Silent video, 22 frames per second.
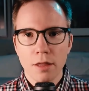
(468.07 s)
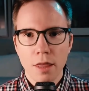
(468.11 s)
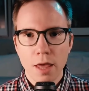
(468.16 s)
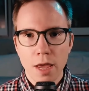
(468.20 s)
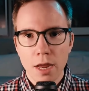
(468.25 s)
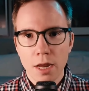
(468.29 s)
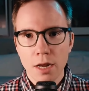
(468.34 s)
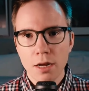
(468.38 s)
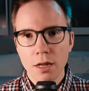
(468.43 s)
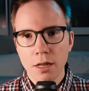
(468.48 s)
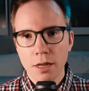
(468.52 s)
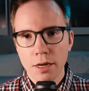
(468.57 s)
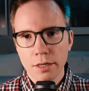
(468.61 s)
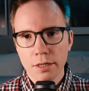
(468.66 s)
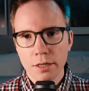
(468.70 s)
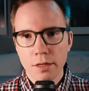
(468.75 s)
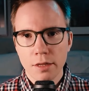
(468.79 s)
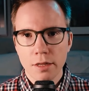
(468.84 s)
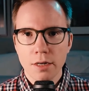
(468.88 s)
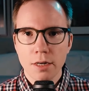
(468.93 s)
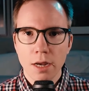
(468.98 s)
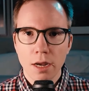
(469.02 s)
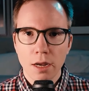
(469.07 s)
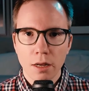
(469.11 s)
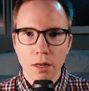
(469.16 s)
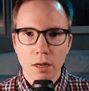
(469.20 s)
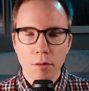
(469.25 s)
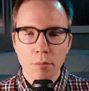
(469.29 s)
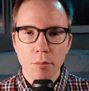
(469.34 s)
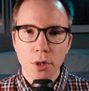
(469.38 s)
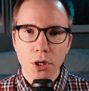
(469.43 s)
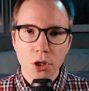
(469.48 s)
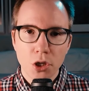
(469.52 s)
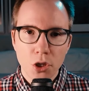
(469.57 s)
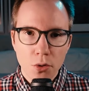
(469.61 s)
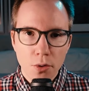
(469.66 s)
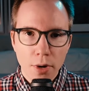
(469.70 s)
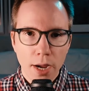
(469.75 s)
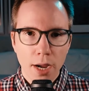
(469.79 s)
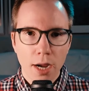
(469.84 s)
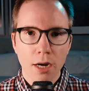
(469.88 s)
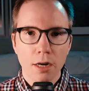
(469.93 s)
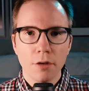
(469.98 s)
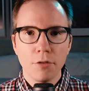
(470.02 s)
they collected the data, but you
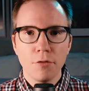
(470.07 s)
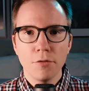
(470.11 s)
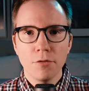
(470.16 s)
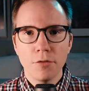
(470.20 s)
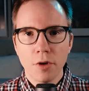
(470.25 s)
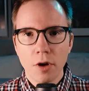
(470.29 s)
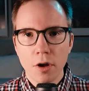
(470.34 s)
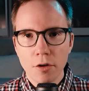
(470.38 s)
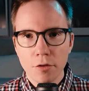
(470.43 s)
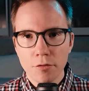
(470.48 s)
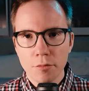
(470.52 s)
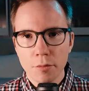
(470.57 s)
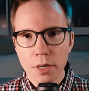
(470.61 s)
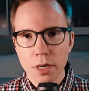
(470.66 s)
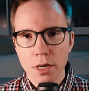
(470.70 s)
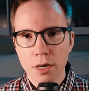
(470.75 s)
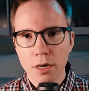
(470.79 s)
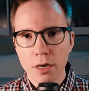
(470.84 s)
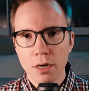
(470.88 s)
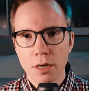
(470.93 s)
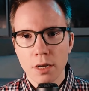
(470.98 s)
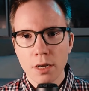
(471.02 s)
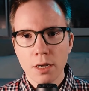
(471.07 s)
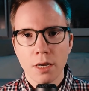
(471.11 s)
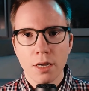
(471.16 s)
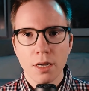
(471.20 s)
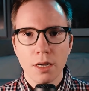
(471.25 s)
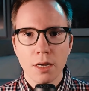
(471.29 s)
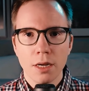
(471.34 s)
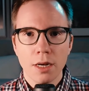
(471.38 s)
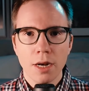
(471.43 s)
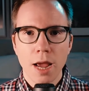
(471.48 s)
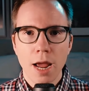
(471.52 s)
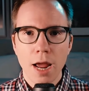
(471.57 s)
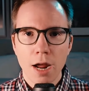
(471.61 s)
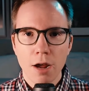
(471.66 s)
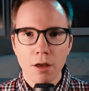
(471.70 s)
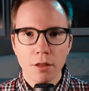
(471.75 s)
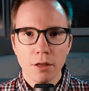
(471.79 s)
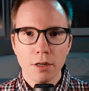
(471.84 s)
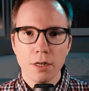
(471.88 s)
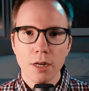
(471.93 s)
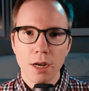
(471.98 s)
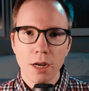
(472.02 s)
had involvement in how
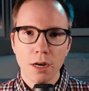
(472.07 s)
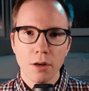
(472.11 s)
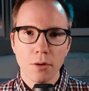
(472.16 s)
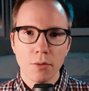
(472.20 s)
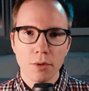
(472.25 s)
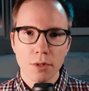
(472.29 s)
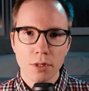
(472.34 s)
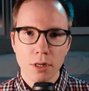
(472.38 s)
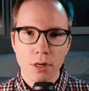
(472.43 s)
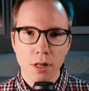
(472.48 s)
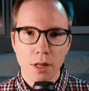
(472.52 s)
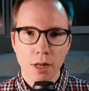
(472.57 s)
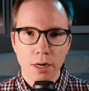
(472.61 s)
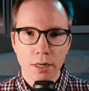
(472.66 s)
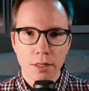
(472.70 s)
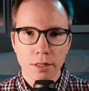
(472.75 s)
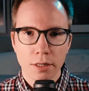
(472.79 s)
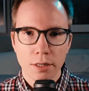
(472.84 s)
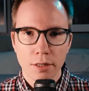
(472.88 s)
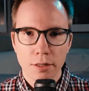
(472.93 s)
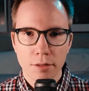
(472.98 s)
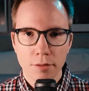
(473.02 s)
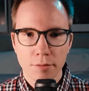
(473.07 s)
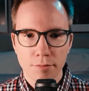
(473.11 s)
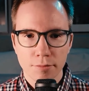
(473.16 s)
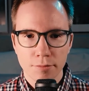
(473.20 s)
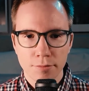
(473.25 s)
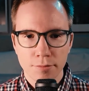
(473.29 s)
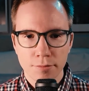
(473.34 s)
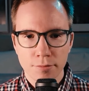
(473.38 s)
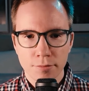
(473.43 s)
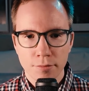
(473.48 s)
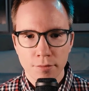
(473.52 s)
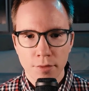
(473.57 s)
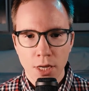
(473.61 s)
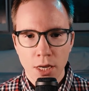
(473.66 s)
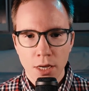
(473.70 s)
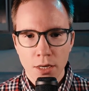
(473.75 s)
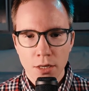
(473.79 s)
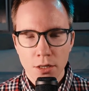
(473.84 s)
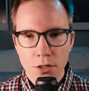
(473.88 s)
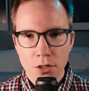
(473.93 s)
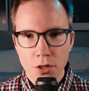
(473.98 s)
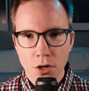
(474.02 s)
the data was collected.
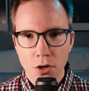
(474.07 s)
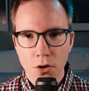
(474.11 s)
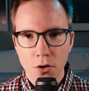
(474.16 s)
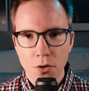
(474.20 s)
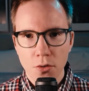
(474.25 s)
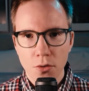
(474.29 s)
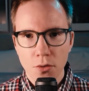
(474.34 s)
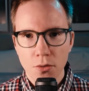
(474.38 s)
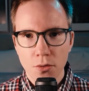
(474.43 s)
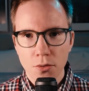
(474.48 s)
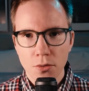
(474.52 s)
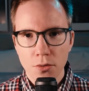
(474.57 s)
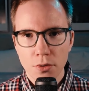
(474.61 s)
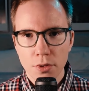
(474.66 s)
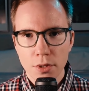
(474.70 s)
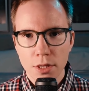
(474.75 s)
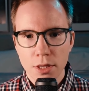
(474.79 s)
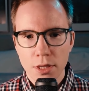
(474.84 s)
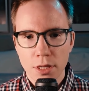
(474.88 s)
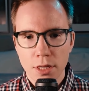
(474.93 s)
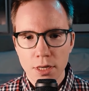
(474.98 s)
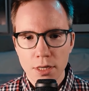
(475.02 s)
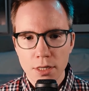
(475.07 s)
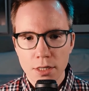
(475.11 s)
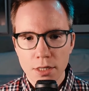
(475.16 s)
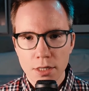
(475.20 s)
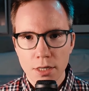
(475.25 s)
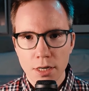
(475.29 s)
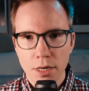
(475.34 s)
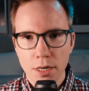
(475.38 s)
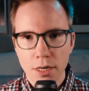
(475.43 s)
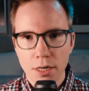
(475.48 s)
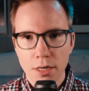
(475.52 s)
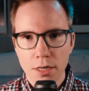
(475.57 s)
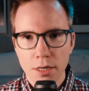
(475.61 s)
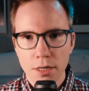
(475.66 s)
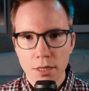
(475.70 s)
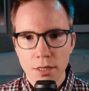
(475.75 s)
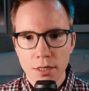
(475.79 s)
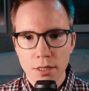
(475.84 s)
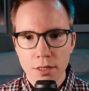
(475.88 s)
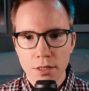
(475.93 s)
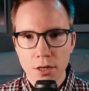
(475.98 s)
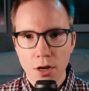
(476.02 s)
So this
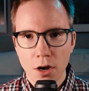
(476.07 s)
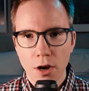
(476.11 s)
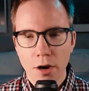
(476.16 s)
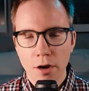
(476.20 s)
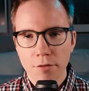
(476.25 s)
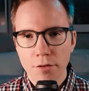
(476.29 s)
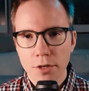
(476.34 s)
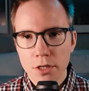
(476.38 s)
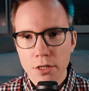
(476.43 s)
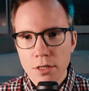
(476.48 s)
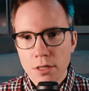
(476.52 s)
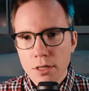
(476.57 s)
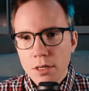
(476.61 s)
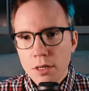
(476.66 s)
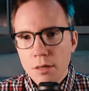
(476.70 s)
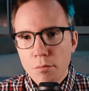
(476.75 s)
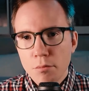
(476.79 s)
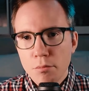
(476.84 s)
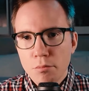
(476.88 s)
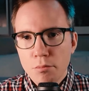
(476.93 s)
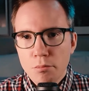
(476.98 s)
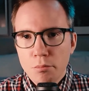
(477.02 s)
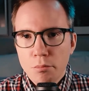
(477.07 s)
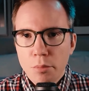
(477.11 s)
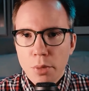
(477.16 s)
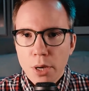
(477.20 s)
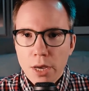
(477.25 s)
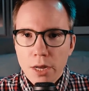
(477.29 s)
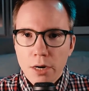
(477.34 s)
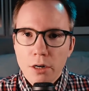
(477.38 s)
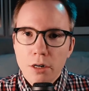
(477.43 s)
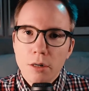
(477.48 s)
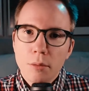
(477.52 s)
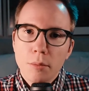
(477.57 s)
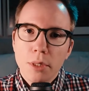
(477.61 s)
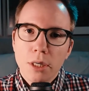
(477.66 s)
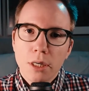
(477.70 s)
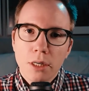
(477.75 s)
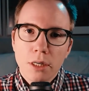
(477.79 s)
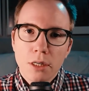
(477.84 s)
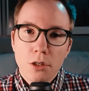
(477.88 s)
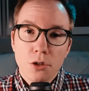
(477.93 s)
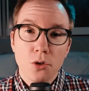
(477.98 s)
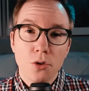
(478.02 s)
is obviously better
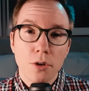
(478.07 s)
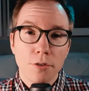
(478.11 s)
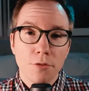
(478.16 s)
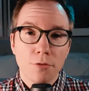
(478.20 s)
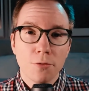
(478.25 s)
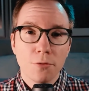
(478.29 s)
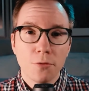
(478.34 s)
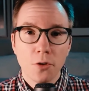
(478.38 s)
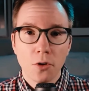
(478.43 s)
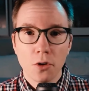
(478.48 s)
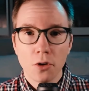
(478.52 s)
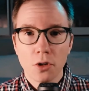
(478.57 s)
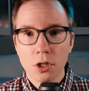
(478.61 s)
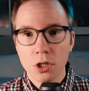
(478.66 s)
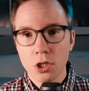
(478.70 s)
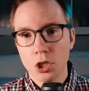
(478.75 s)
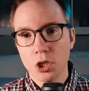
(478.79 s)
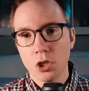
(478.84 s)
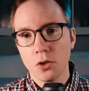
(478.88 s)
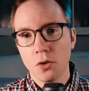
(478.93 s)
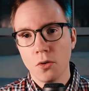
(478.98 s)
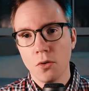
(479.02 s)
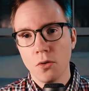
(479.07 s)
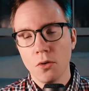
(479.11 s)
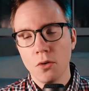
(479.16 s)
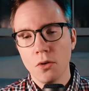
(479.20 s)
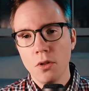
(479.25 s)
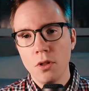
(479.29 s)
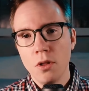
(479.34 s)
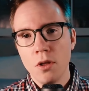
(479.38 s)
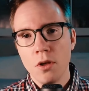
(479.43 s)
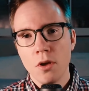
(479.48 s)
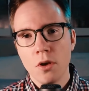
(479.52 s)
because you have full control